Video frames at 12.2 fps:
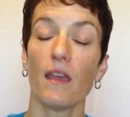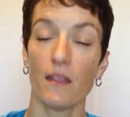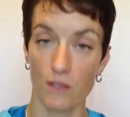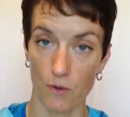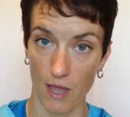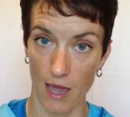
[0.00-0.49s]

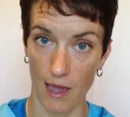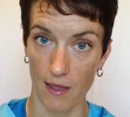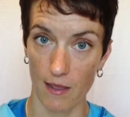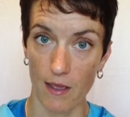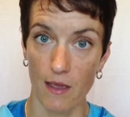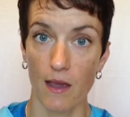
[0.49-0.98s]
it's okay.
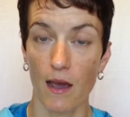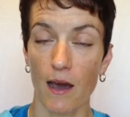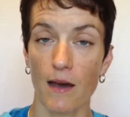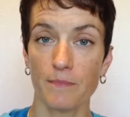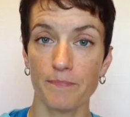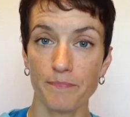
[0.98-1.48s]

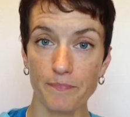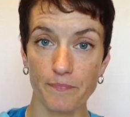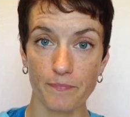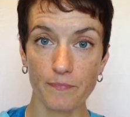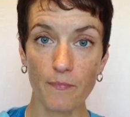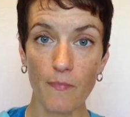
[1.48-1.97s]

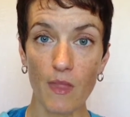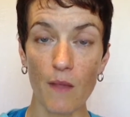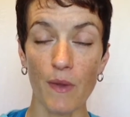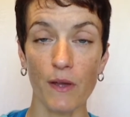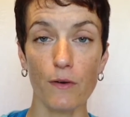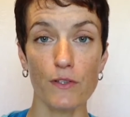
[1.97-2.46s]

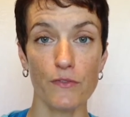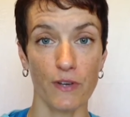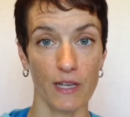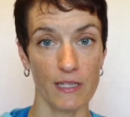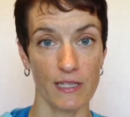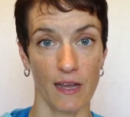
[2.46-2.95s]
My goals for
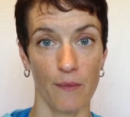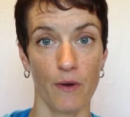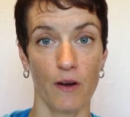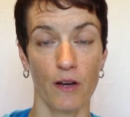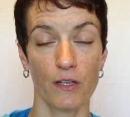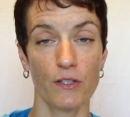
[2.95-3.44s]
next time
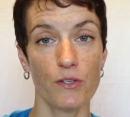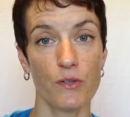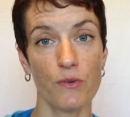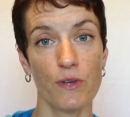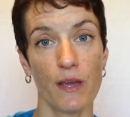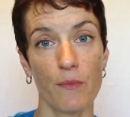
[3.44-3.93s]
are
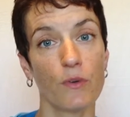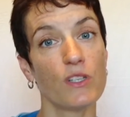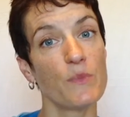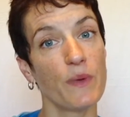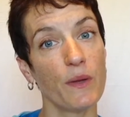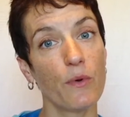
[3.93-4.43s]
to get more
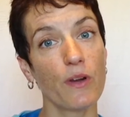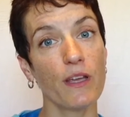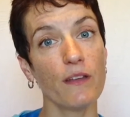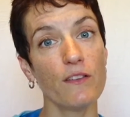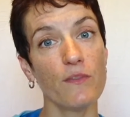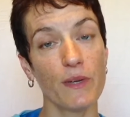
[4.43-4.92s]
speed work
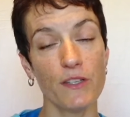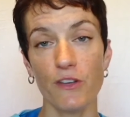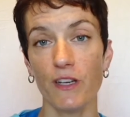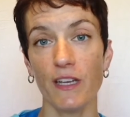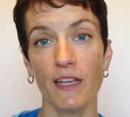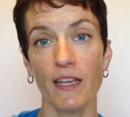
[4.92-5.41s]
into my
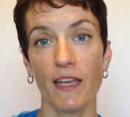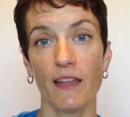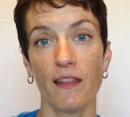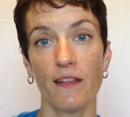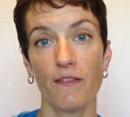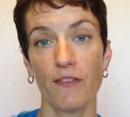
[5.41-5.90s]
training
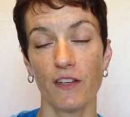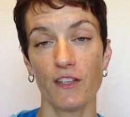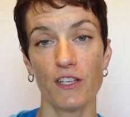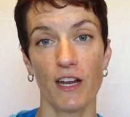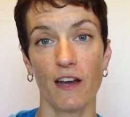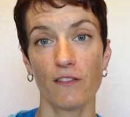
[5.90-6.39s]
and then
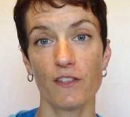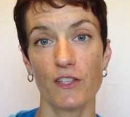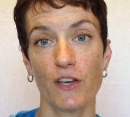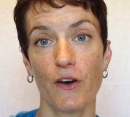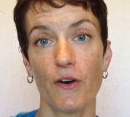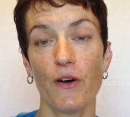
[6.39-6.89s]
finish it out.
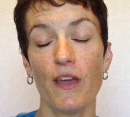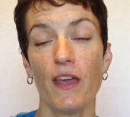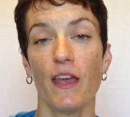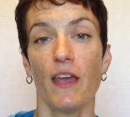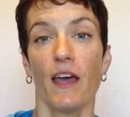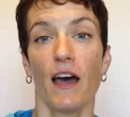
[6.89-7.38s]
So
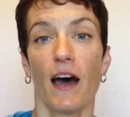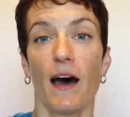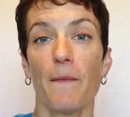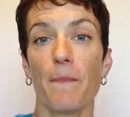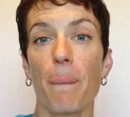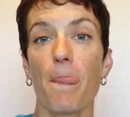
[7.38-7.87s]

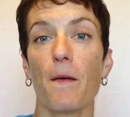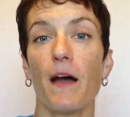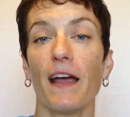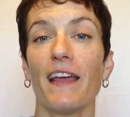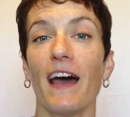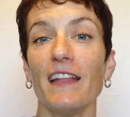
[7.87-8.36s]

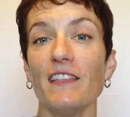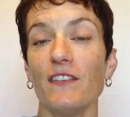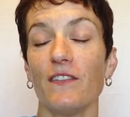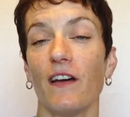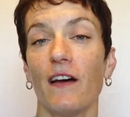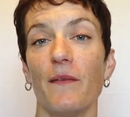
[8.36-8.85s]
I got
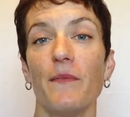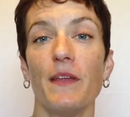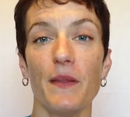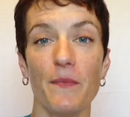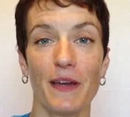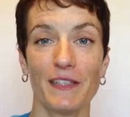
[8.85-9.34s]
to,
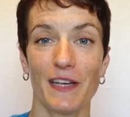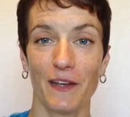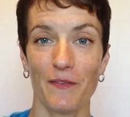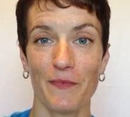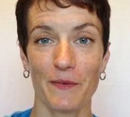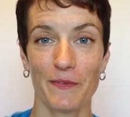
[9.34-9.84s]
getting back to
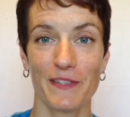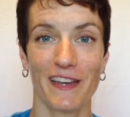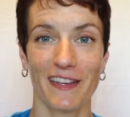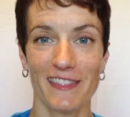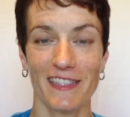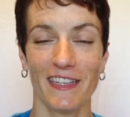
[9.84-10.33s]
Ironman
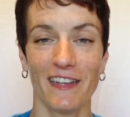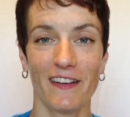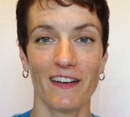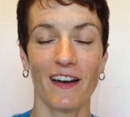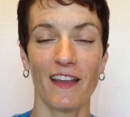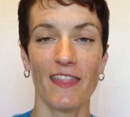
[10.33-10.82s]
Wisconsin
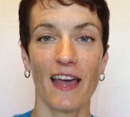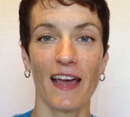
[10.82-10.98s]
here on